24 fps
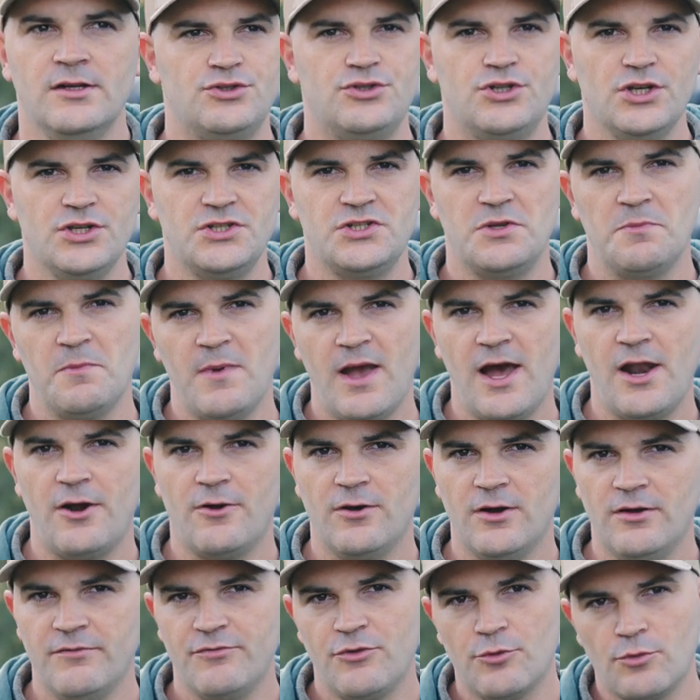Just a
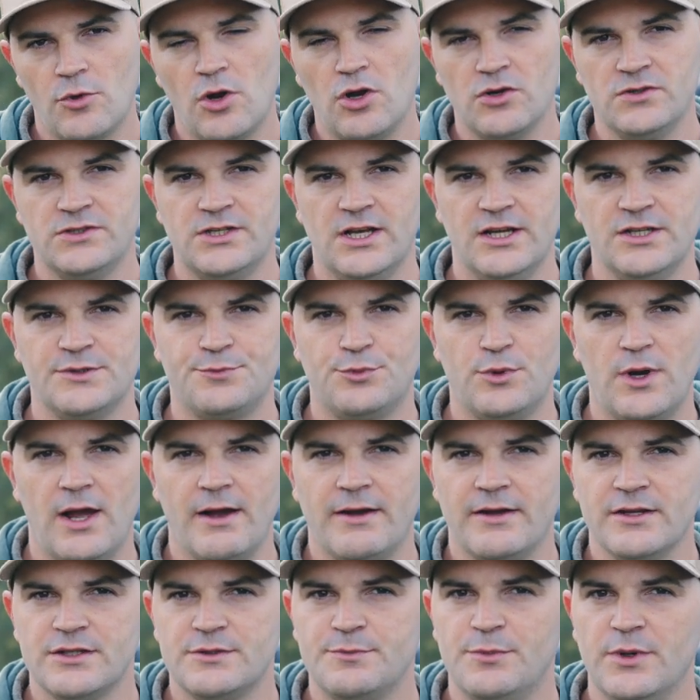matter of the wrong size brackets.